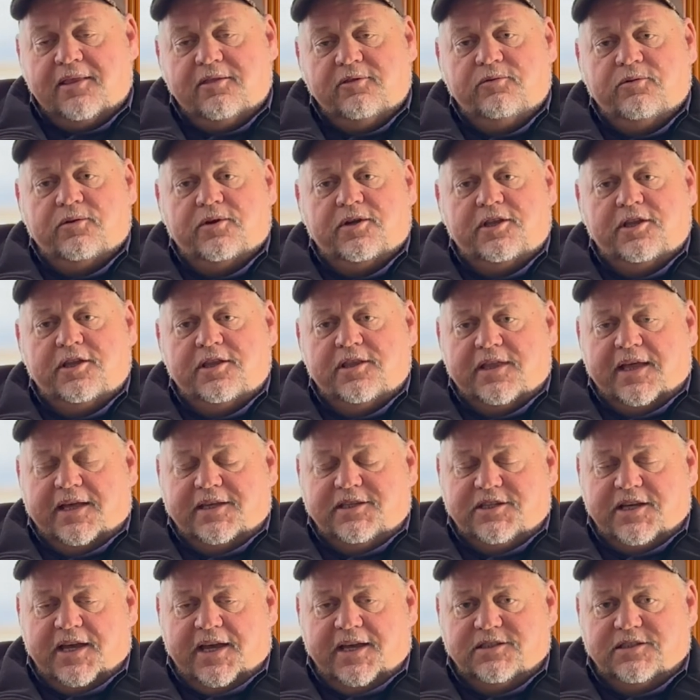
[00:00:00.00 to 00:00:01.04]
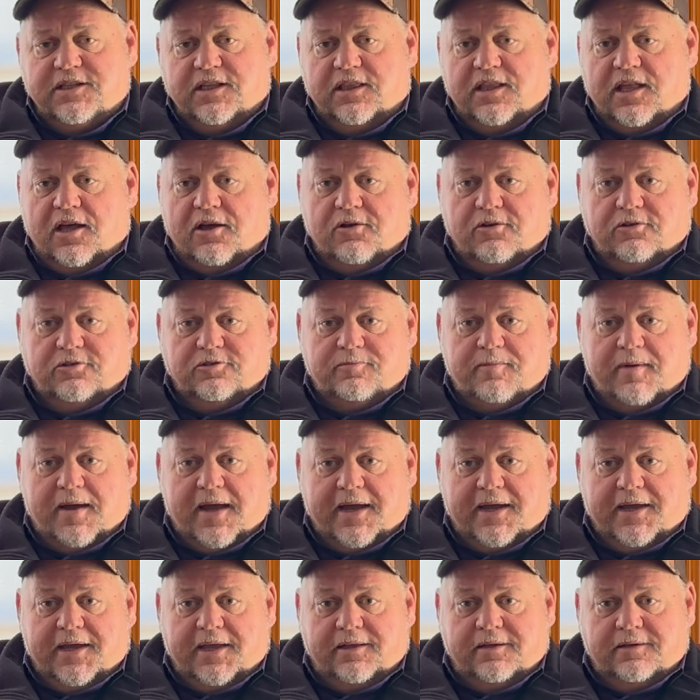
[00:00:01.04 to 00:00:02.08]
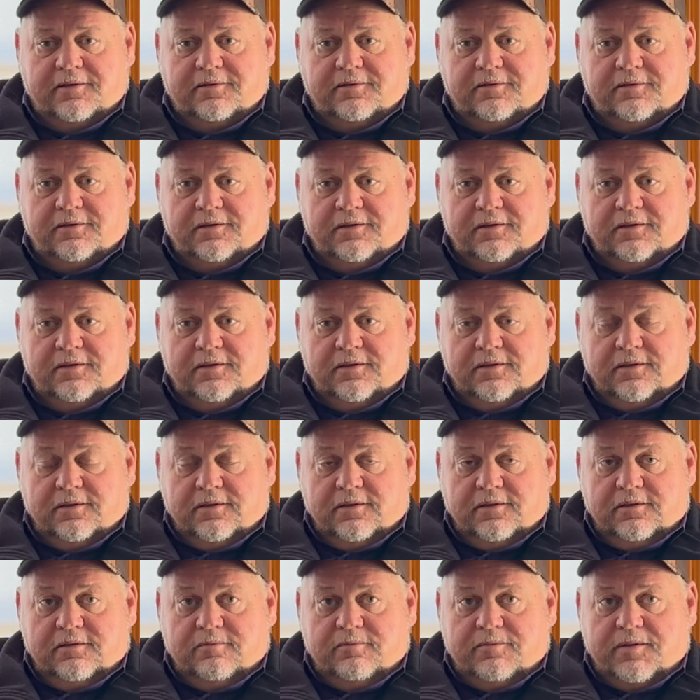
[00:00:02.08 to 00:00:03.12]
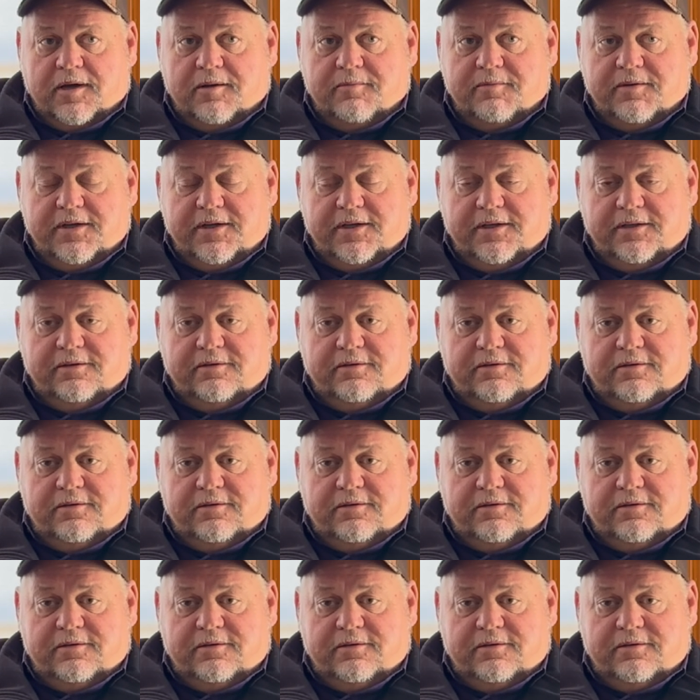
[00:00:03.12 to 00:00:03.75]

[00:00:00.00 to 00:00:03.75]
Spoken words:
well, they changed the laws back in probably